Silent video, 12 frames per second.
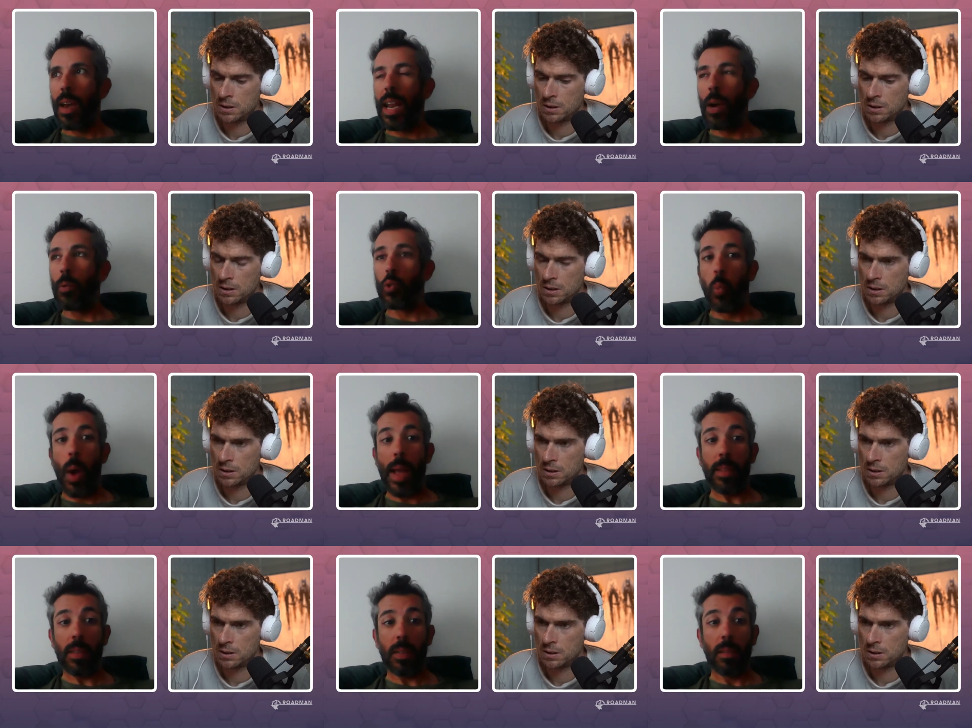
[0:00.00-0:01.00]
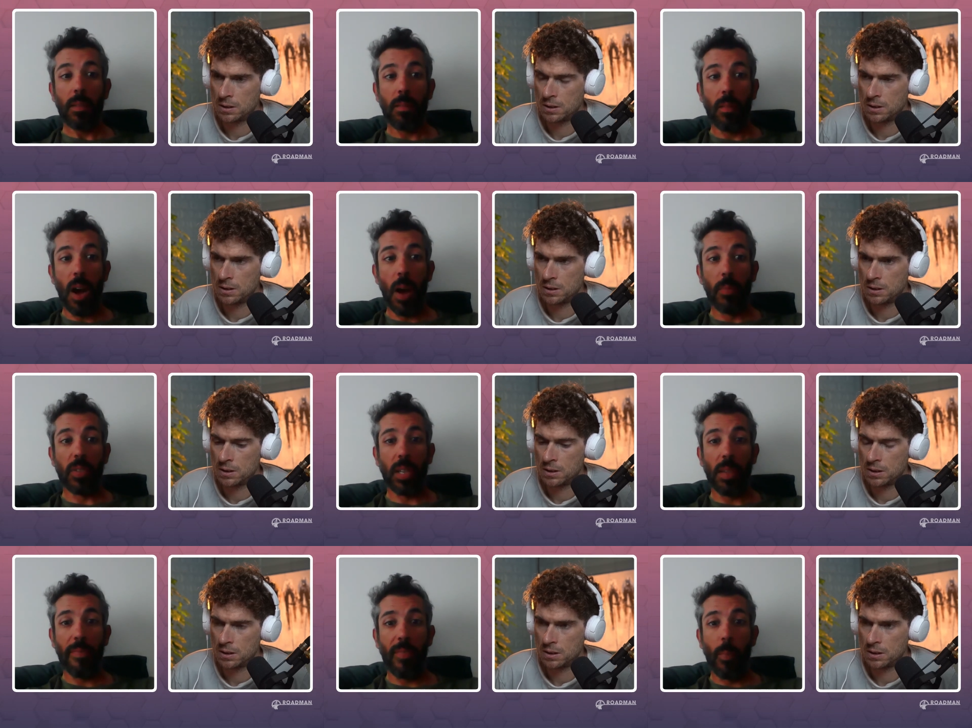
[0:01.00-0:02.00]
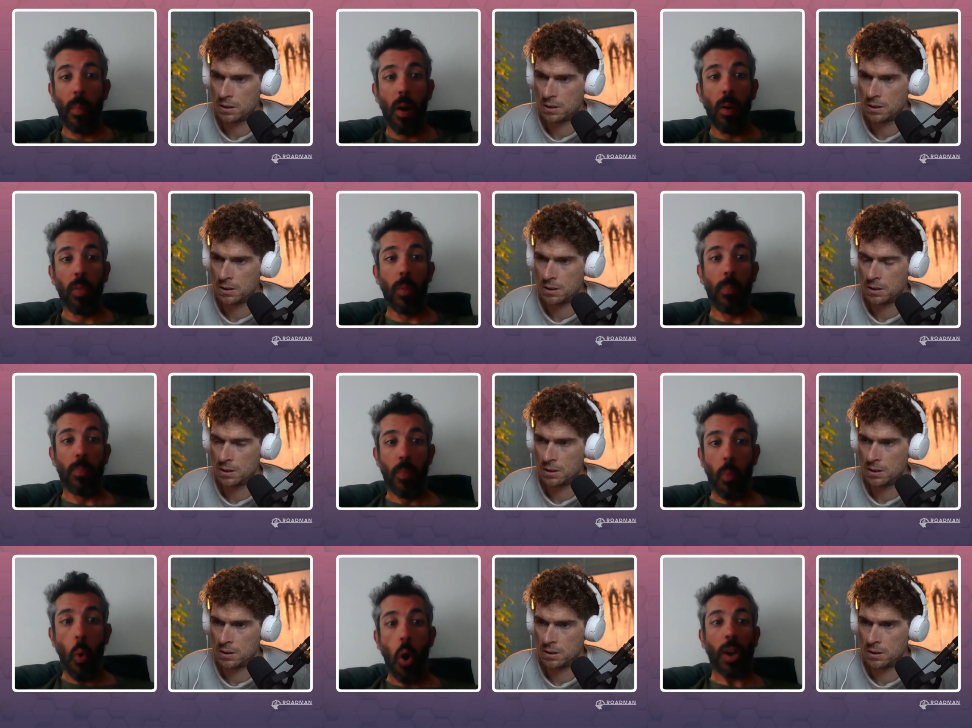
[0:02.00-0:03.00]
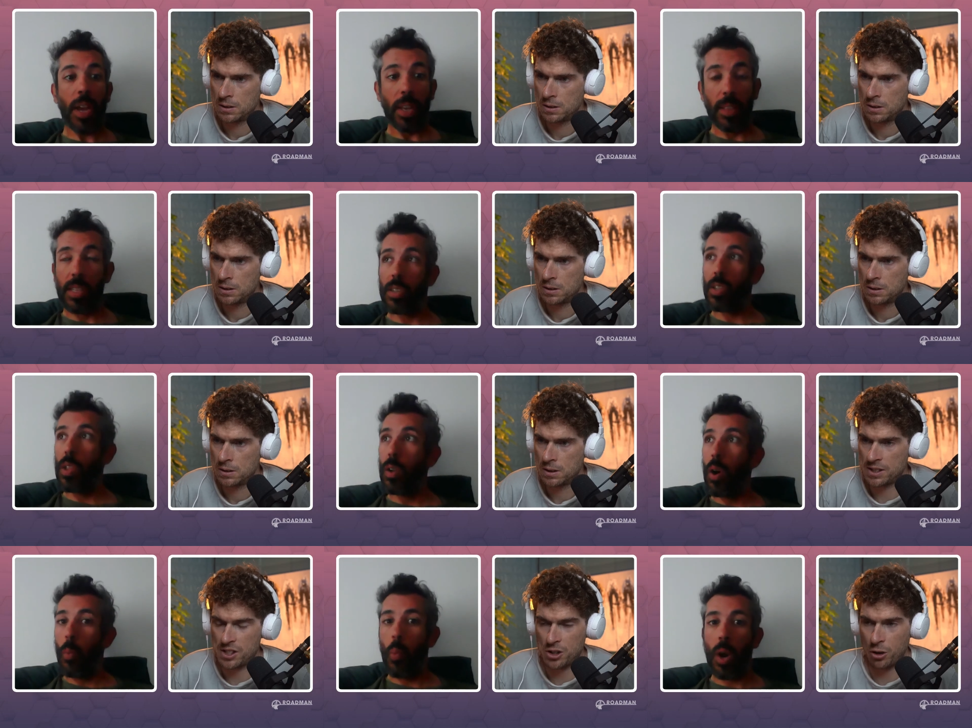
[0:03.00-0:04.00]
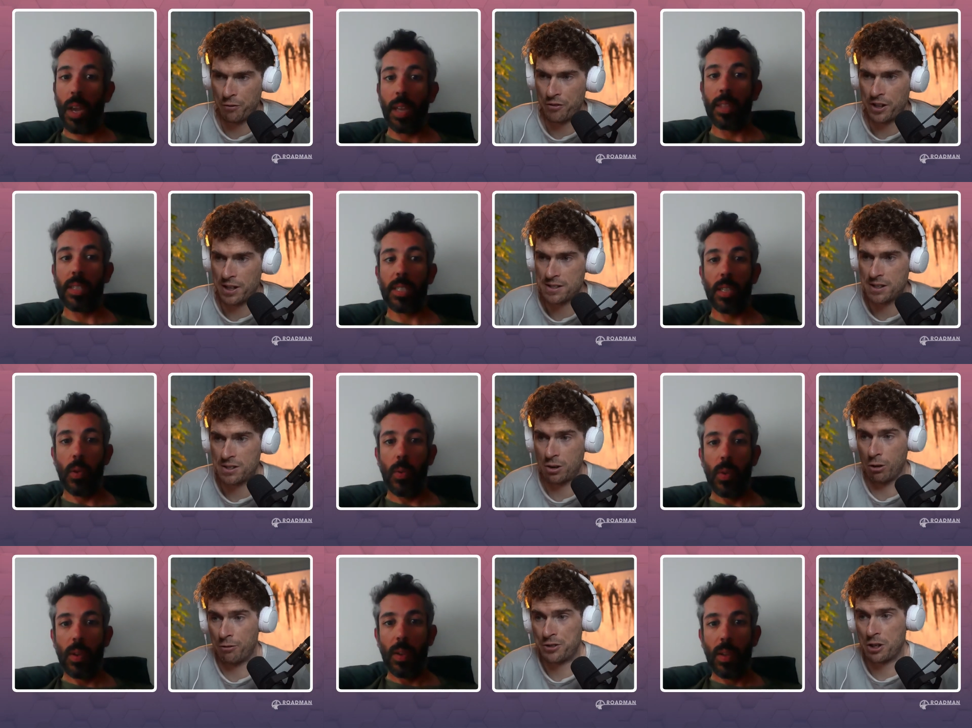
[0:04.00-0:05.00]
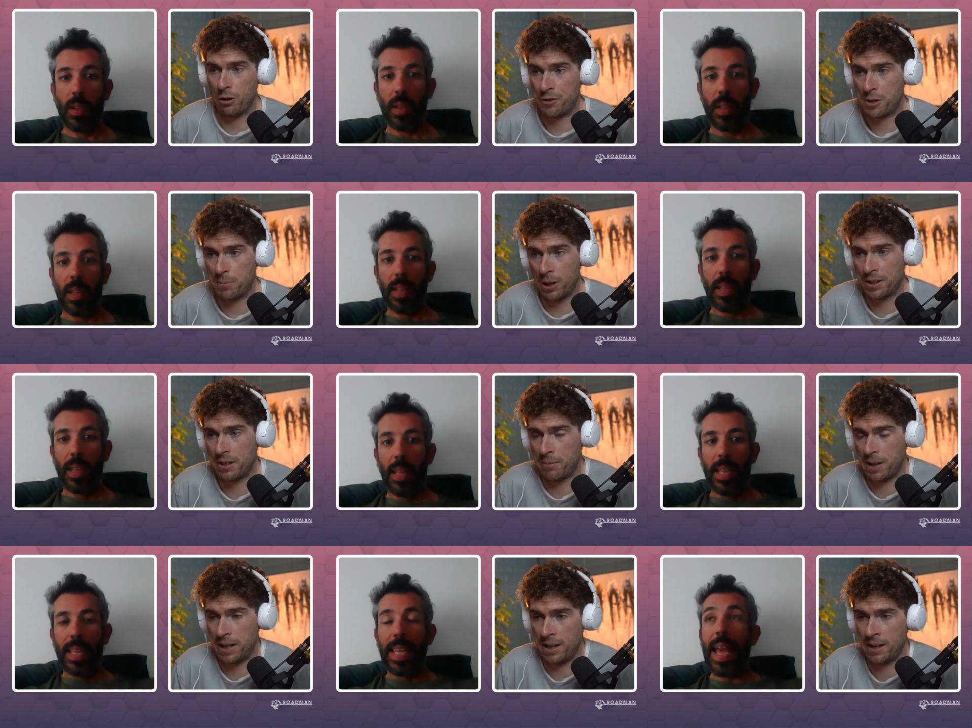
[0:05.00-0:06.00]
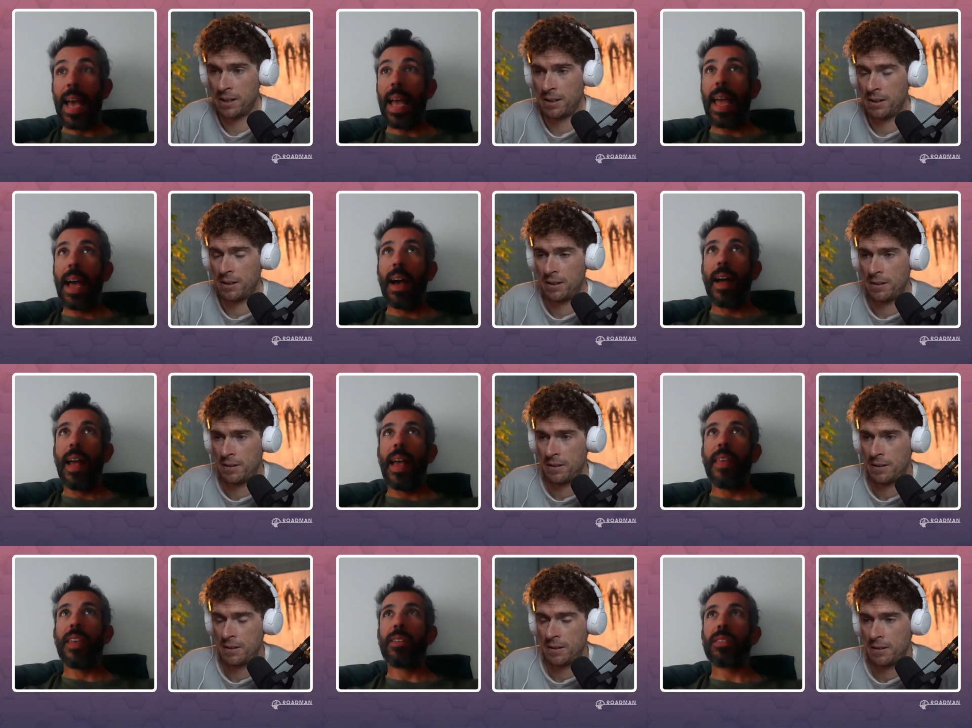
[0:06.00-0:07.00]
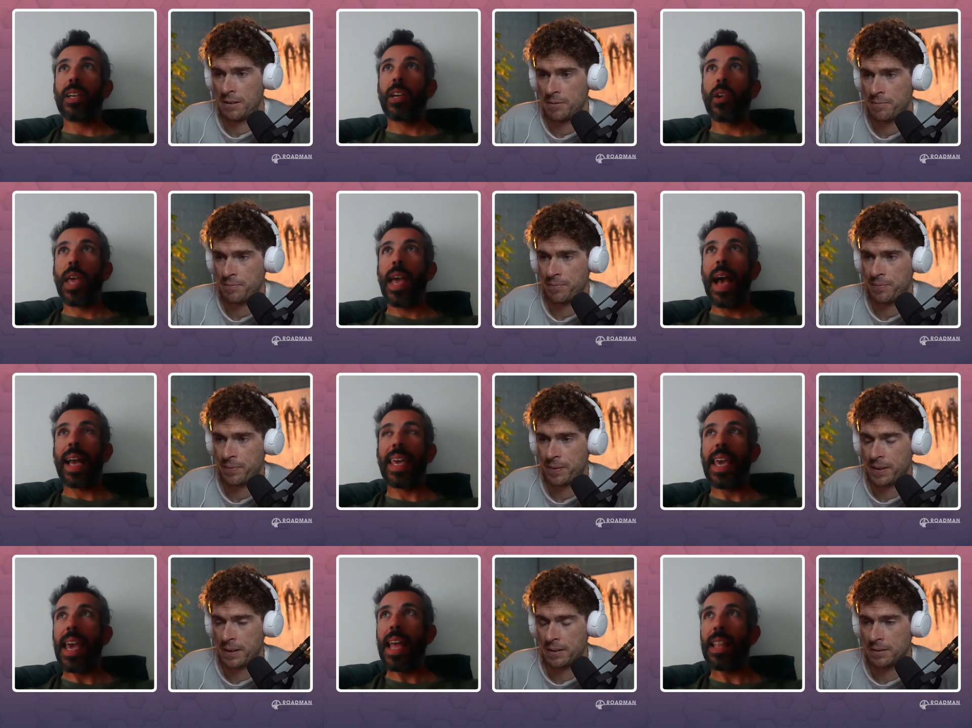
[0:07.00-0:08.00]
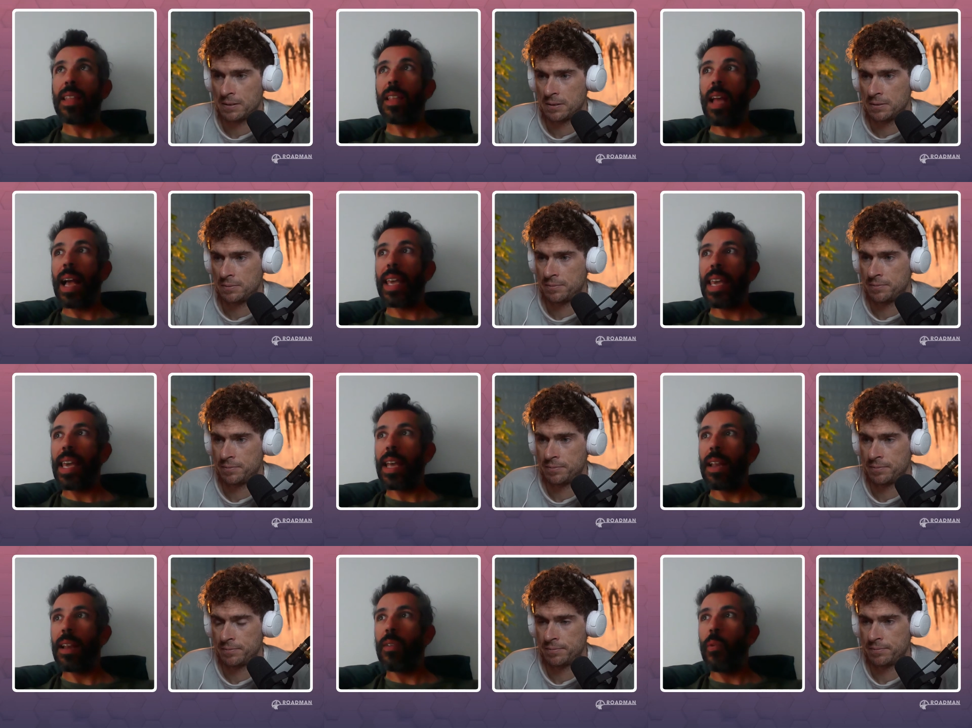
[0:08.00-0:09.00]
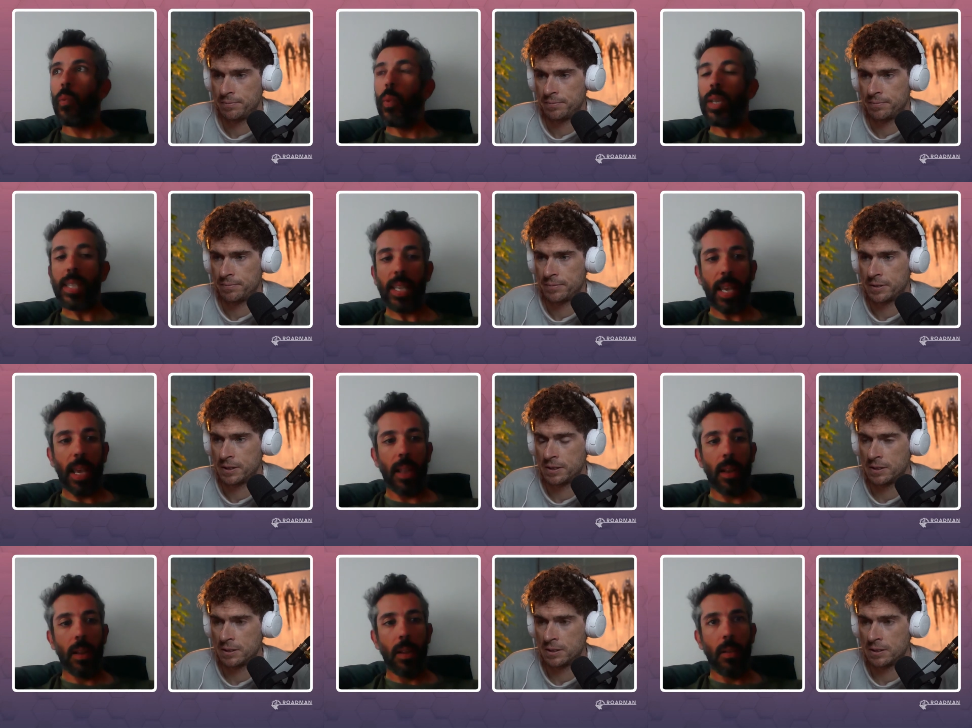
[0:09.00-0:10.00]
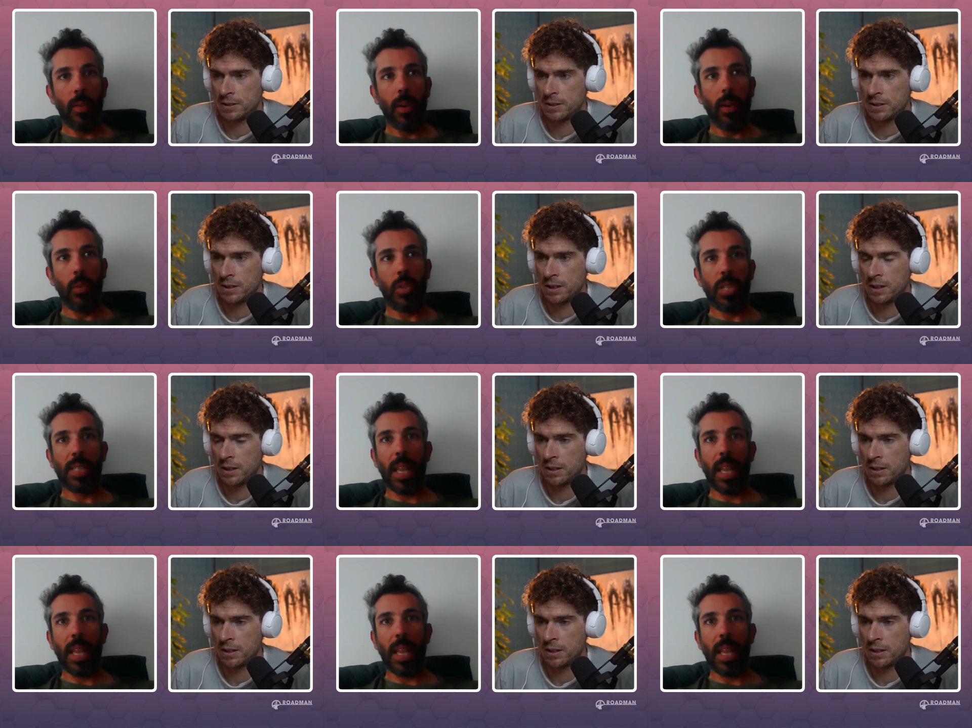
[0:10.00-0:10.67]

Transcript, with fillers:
Speaker 1: and I was wet, obviously from all the walking. And that's a tough. That's a tough,
Speaker 2: tough spot to be in.
Speaker 1: Yeah, yeah. And then I was like, okay, I can't, I can't risk it, which is